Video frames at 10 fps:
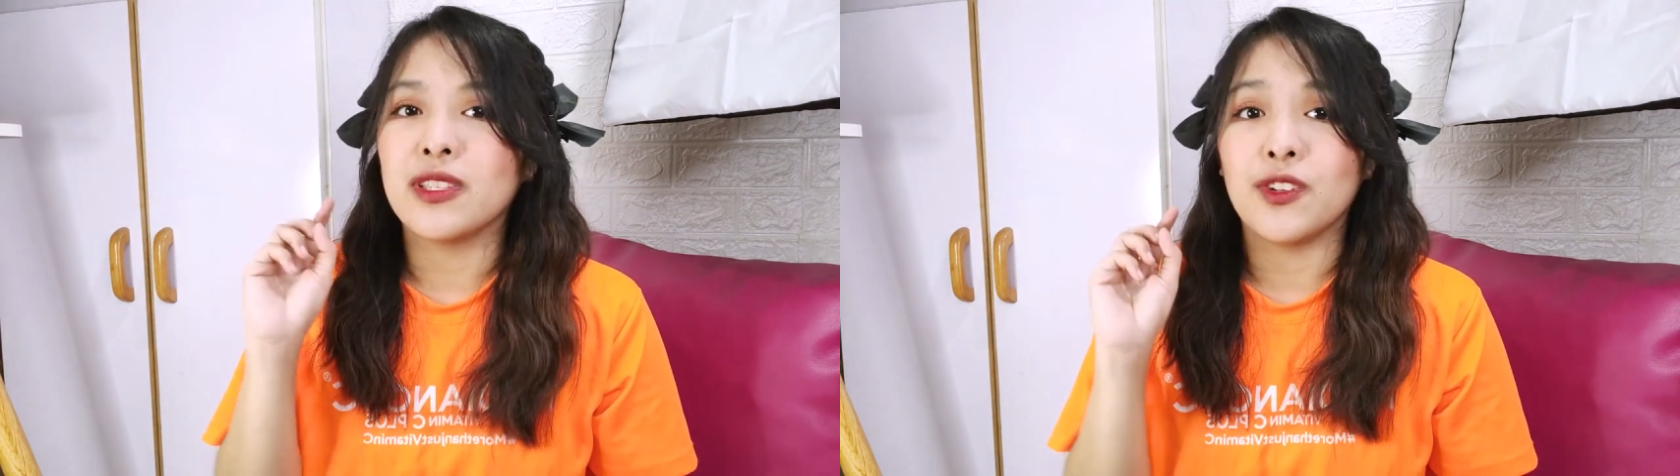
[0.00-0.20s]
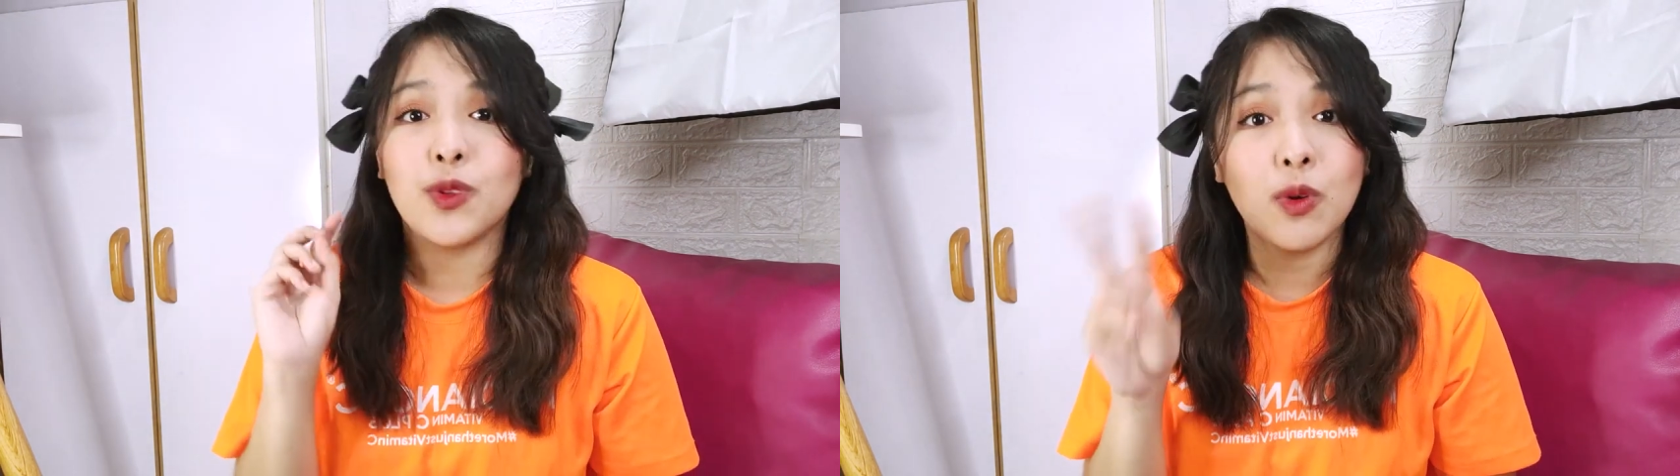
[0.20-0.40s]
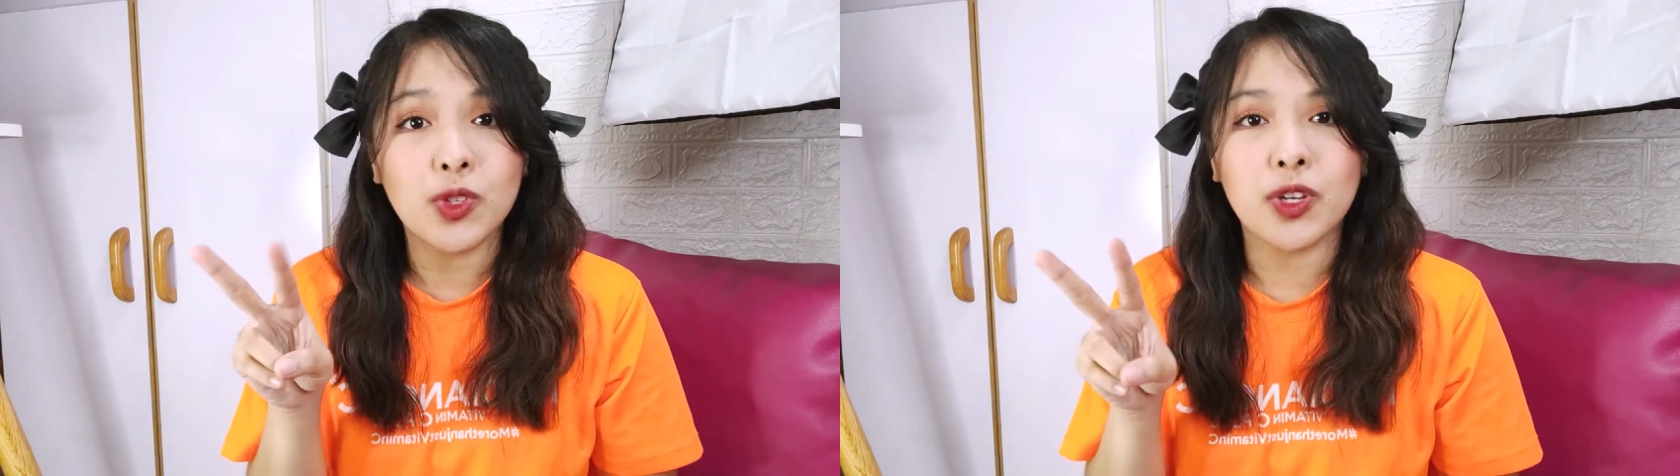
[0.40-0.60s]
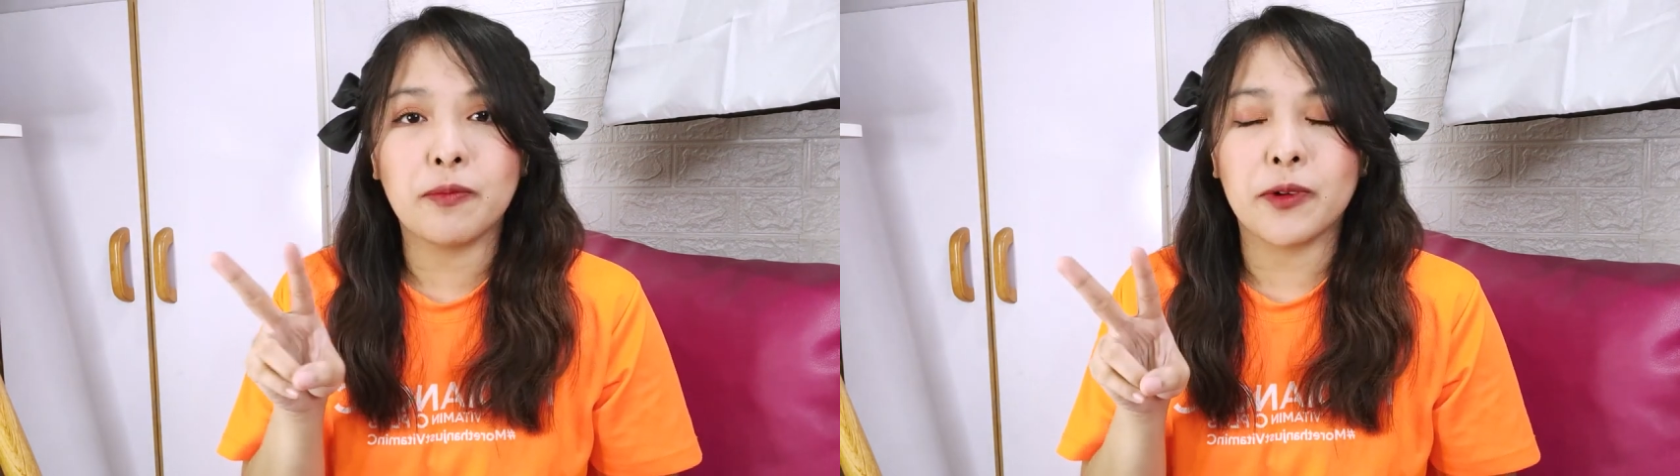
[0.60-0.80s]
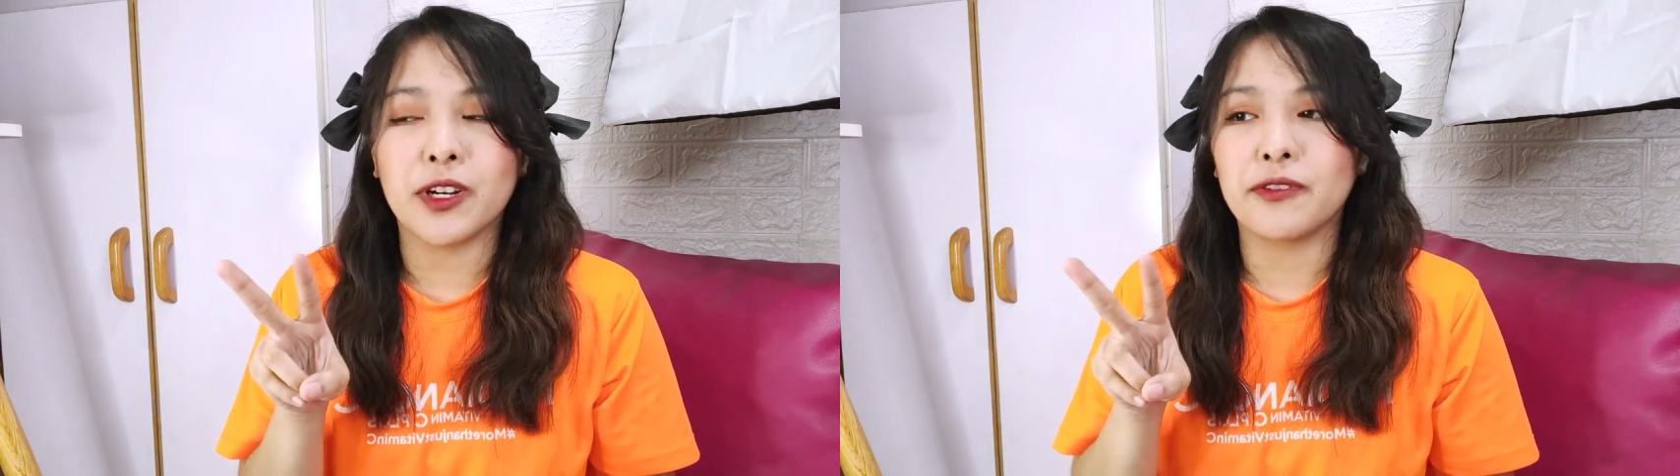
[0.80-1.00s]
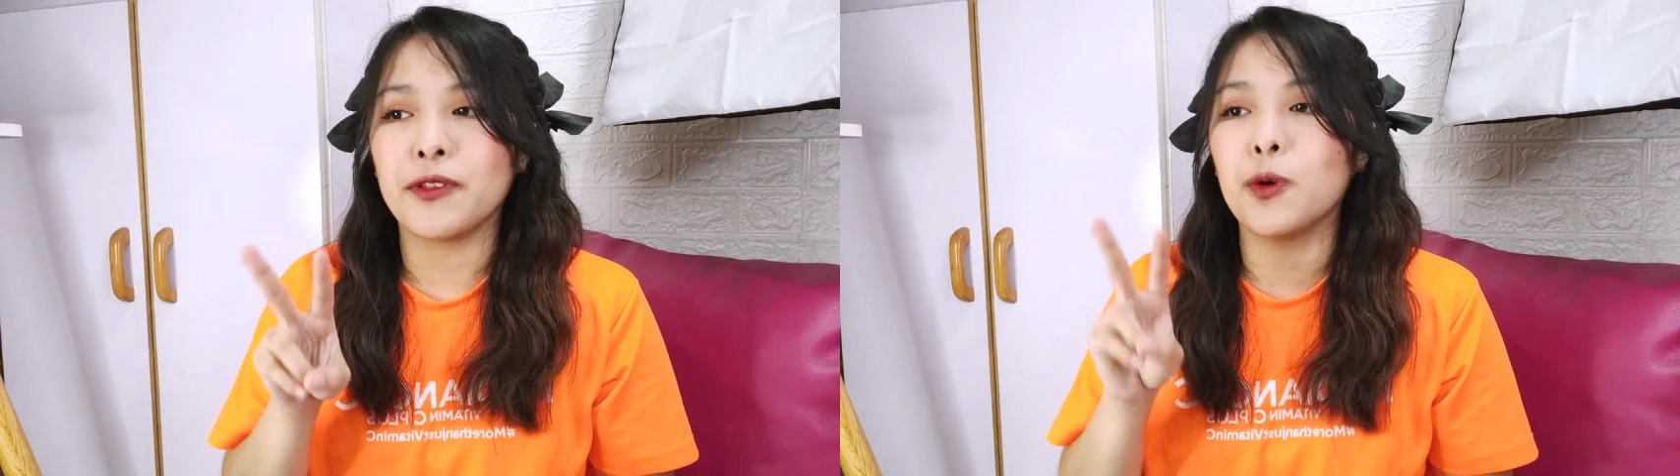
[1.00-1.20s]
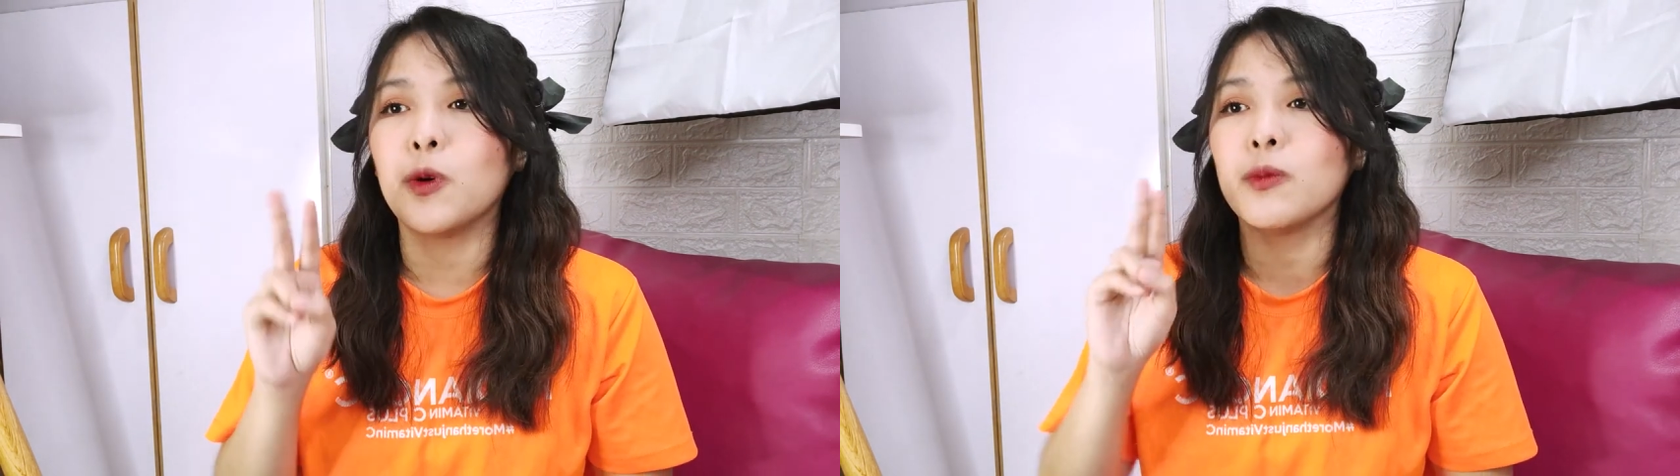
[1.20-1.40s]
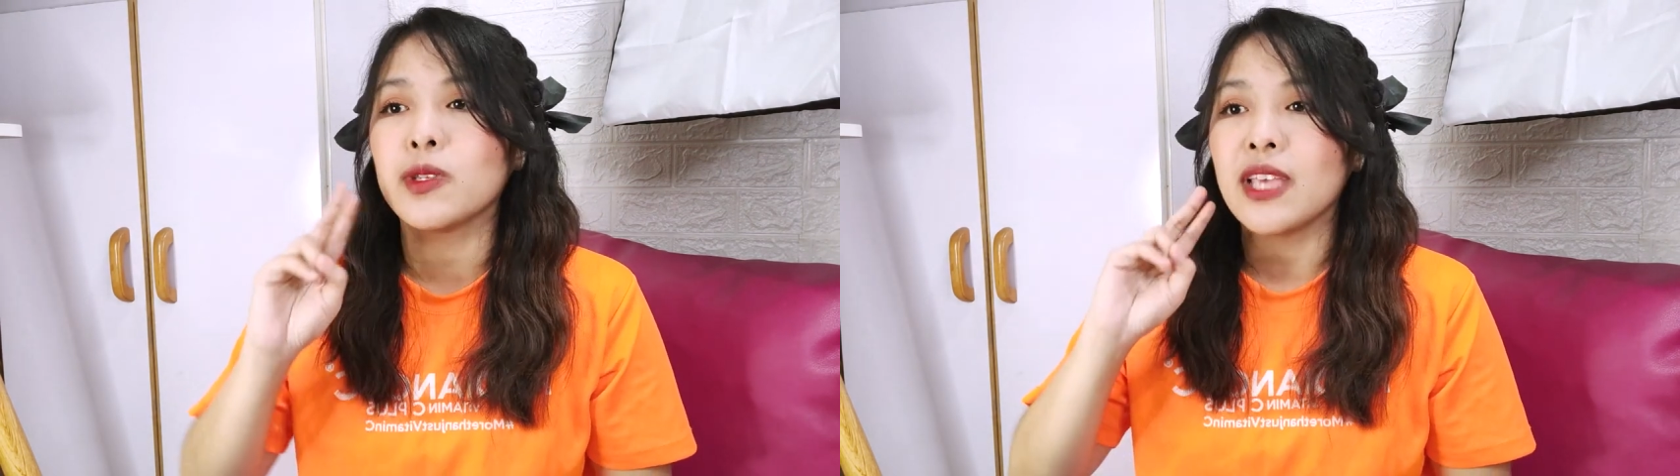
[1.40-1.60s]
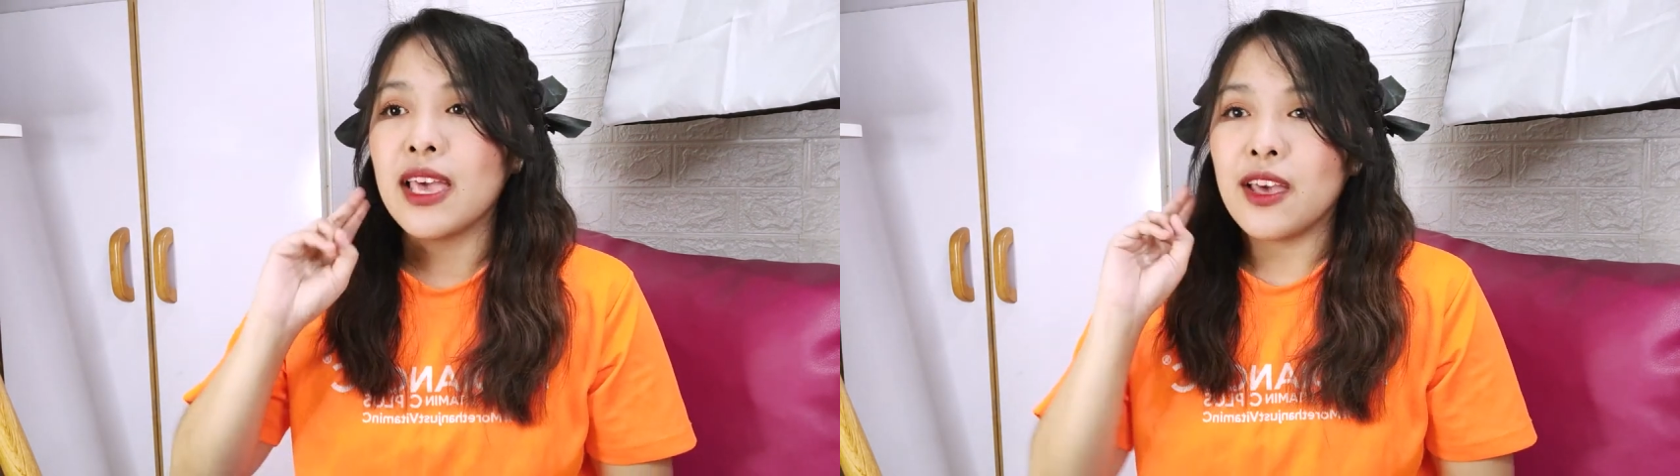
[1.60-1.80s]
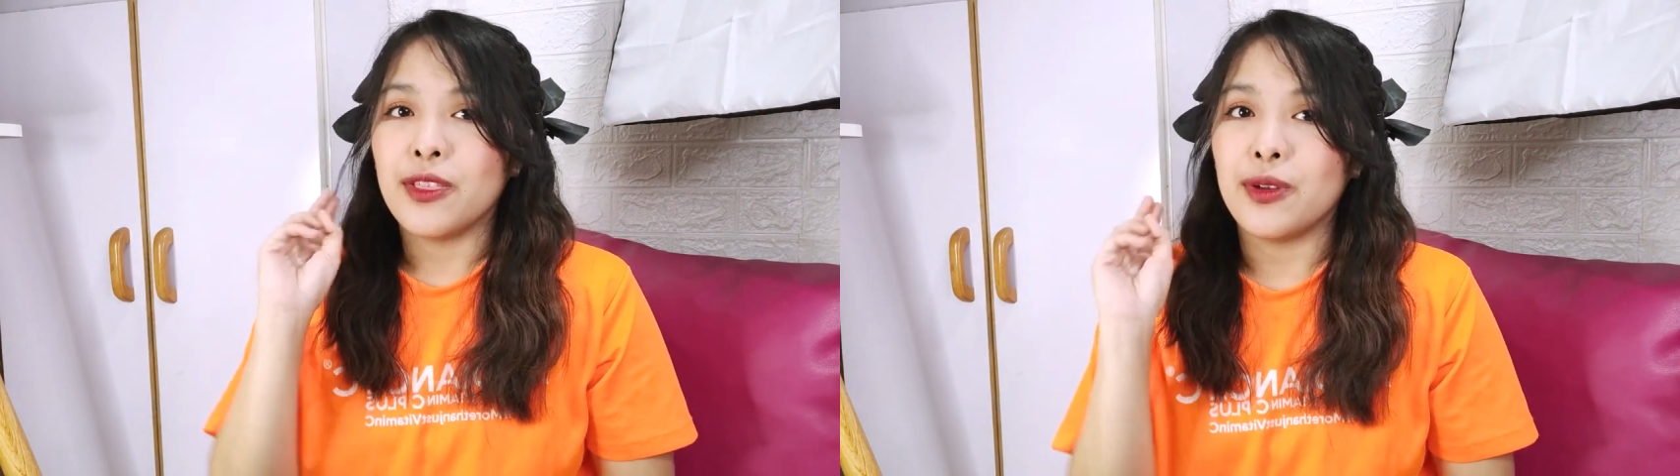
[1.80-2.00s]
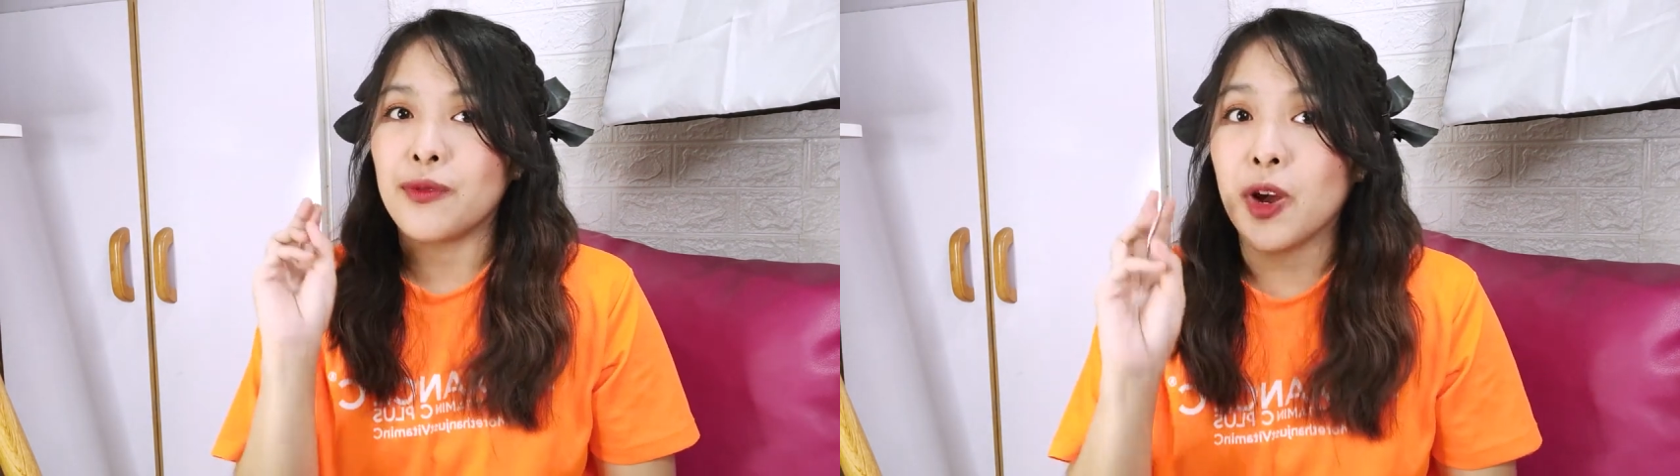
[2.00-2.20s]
the notes of perfumes, the